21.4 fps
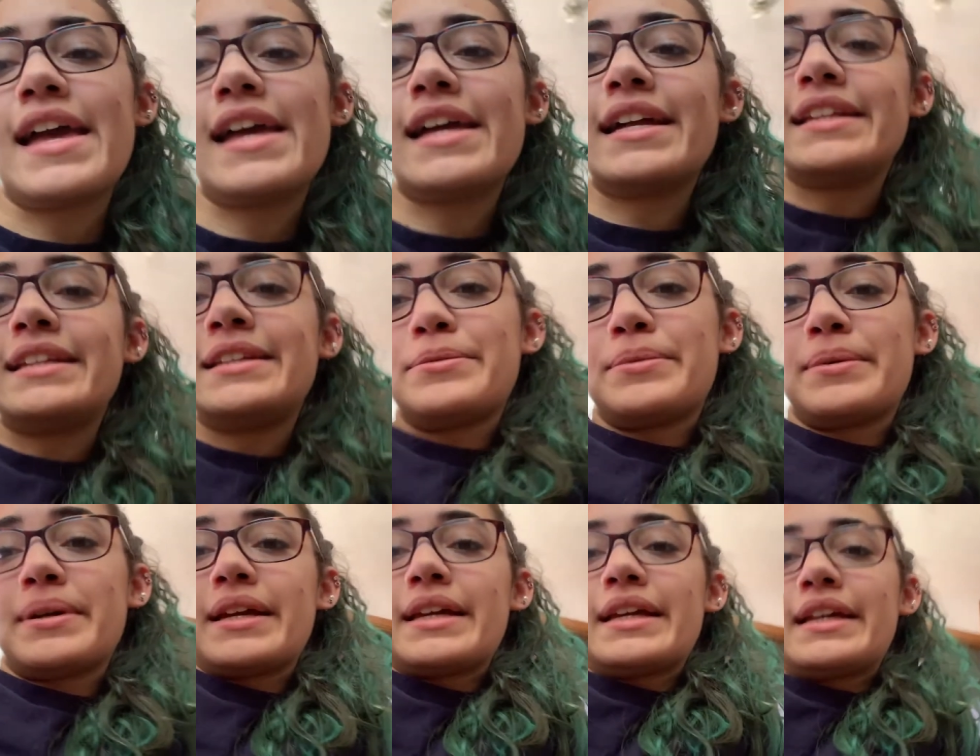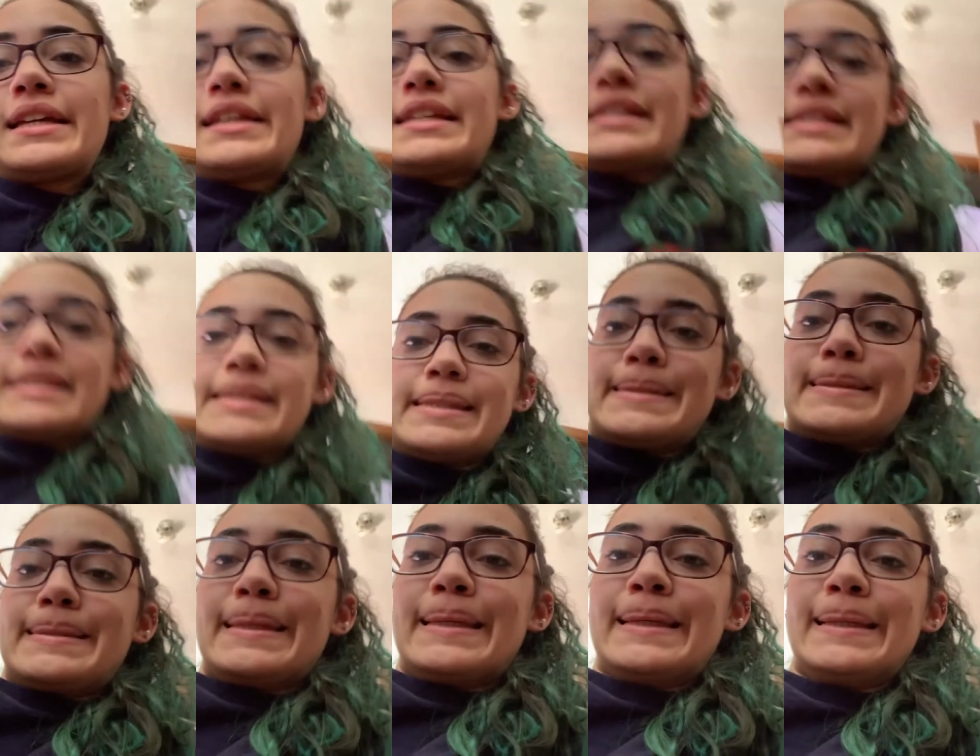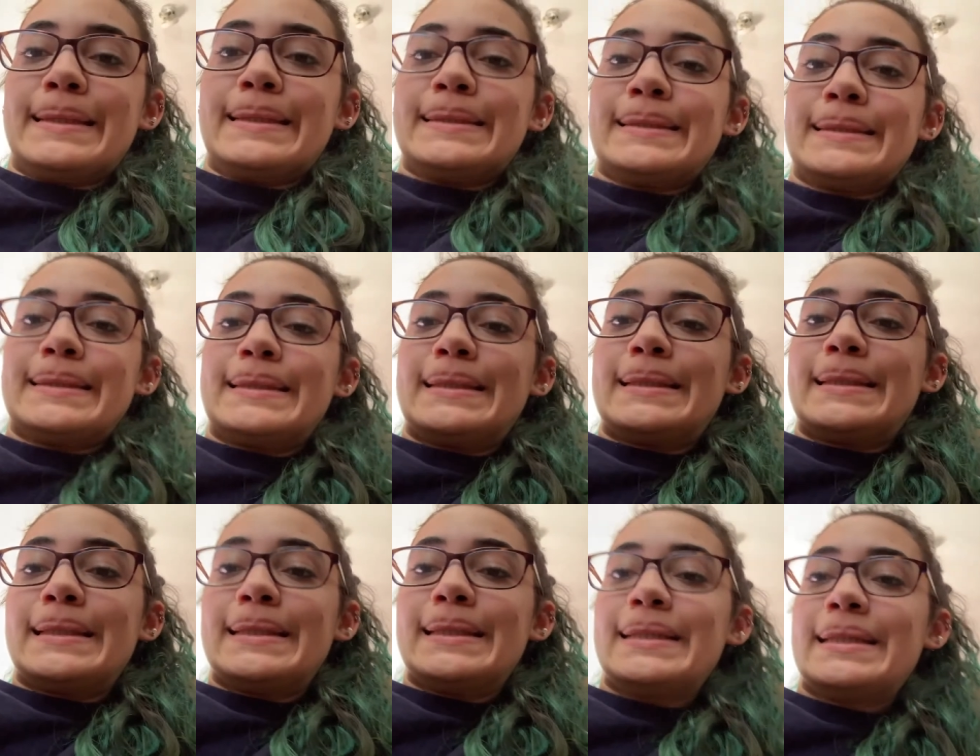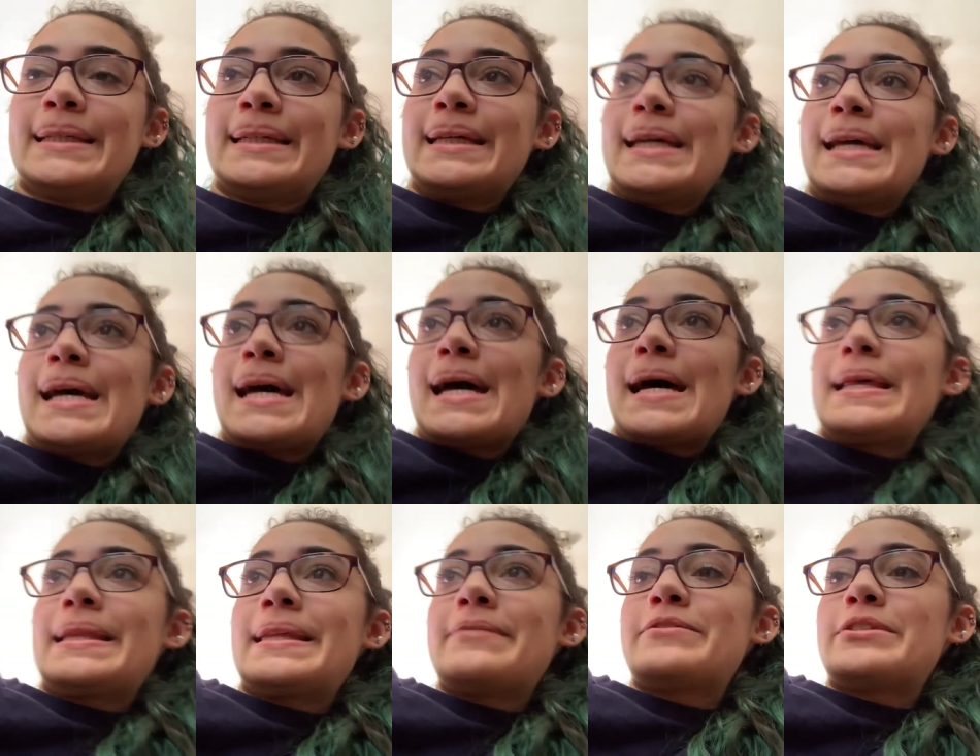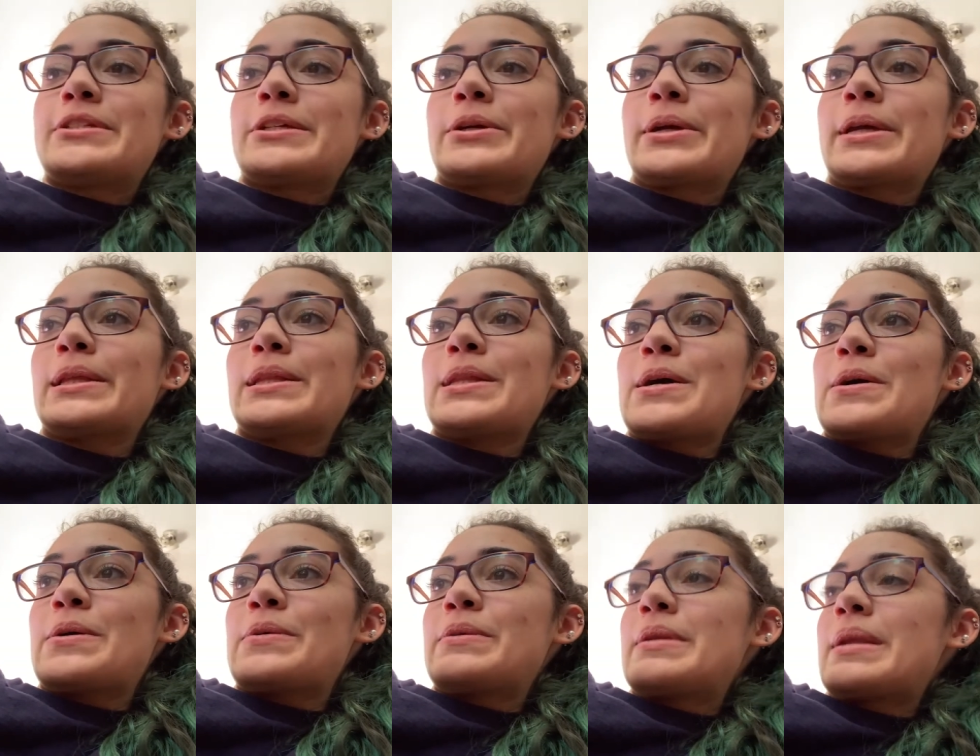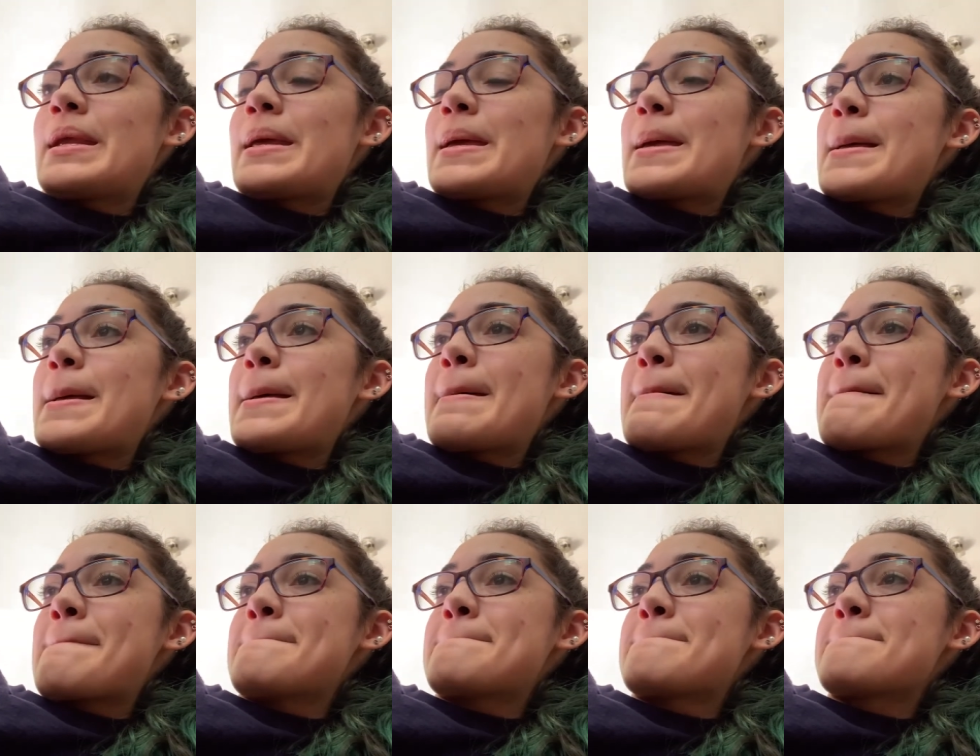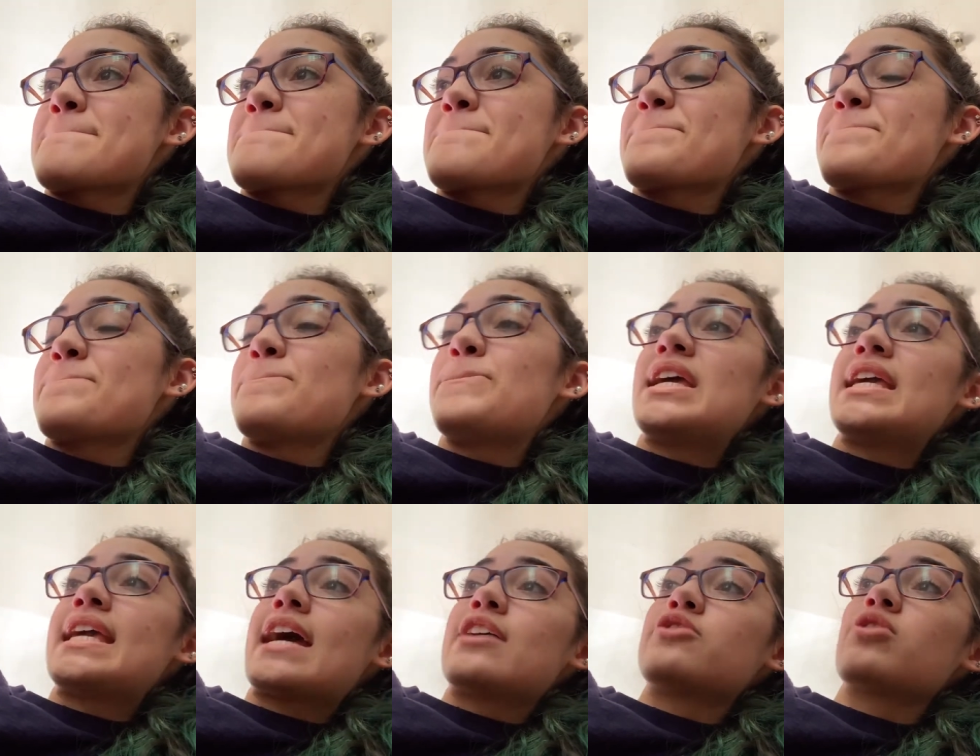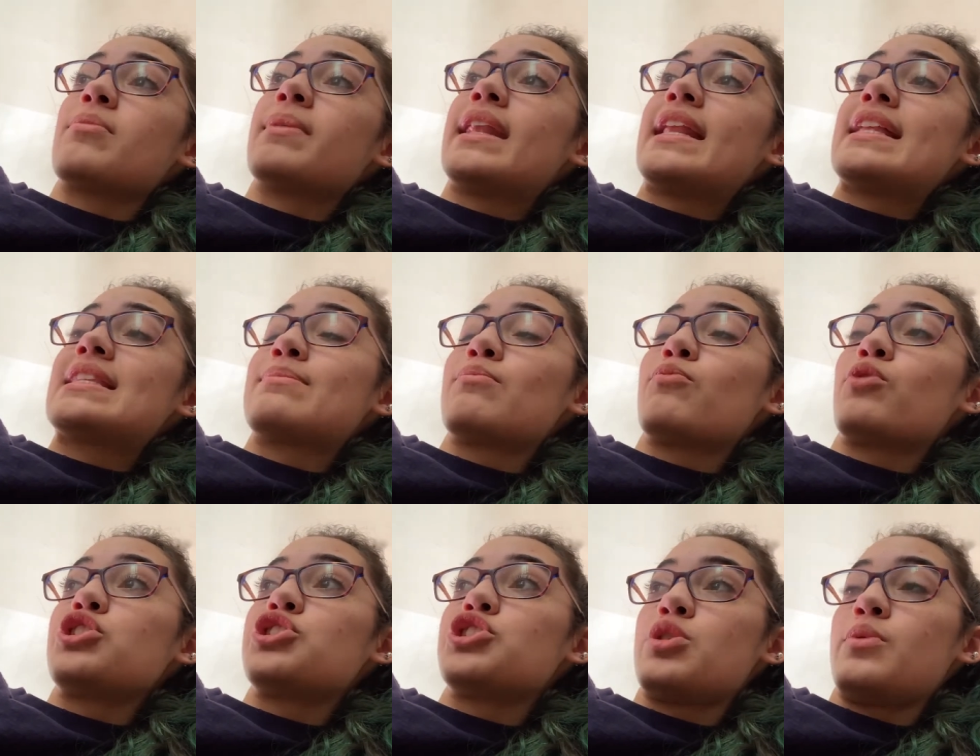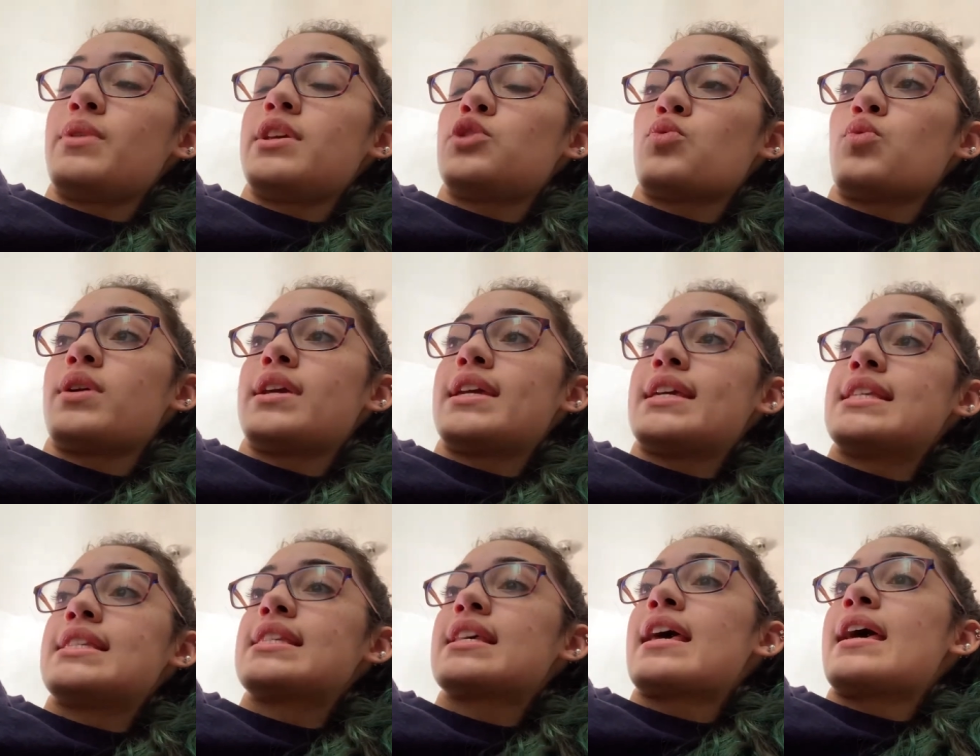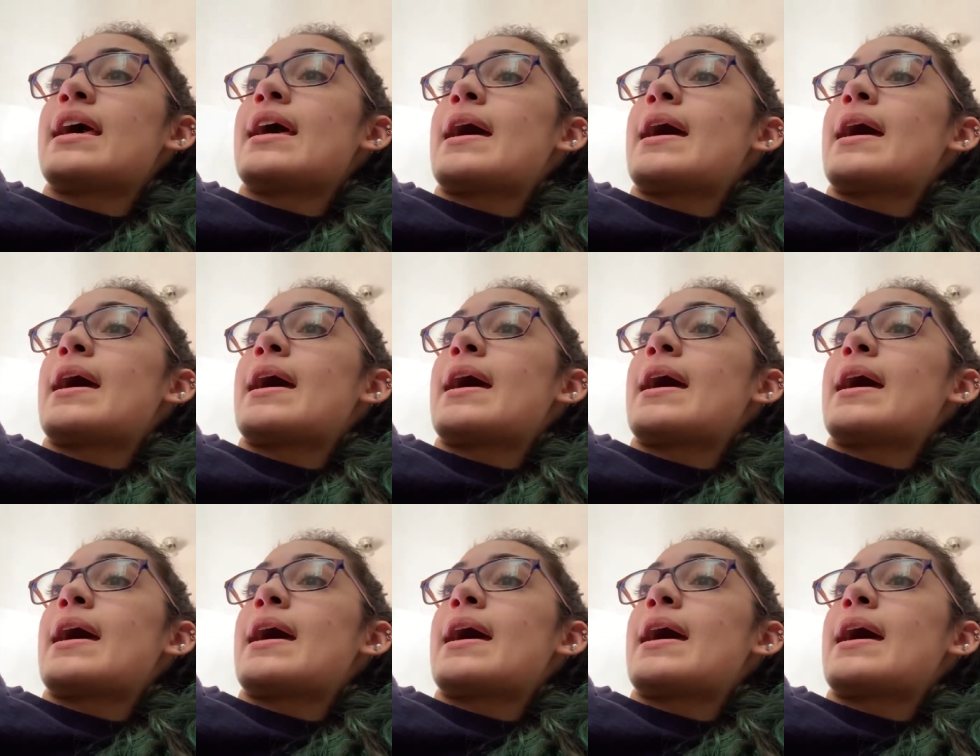Anyways, I'll leave Jerry alone. But yeah, so I'm gonna get some more chewy toys.